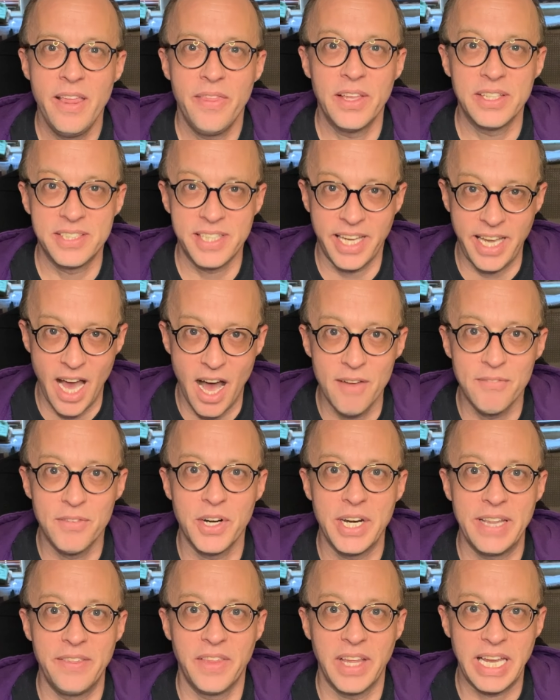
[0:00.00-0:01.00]
that's
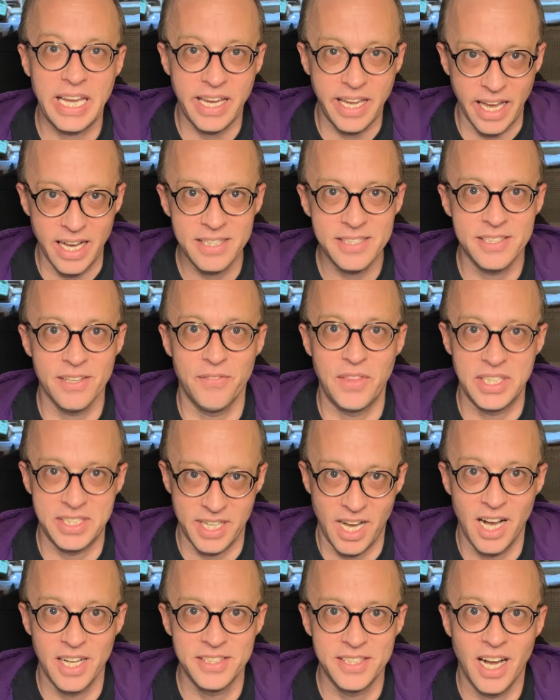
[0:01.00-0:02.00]
covered in the guts of the
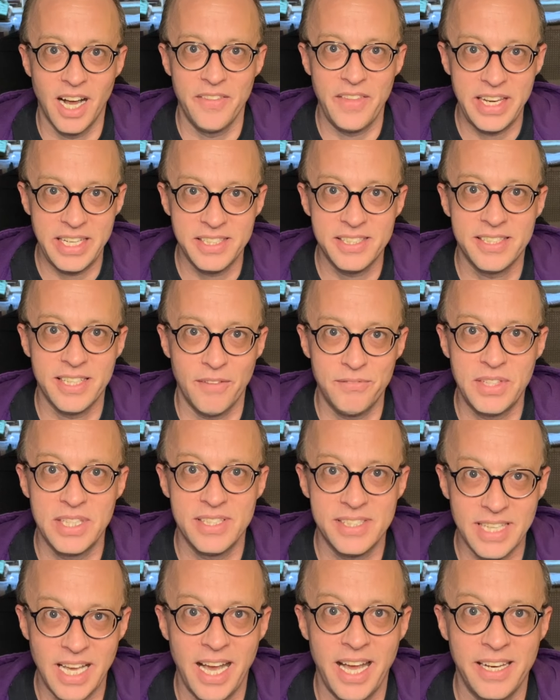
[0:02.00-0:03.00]
Tauntaun that he stuffed
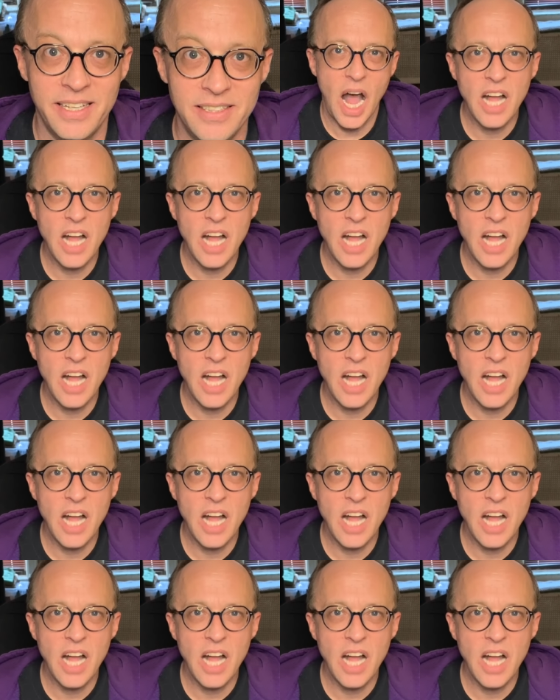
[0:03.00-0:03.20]
inside.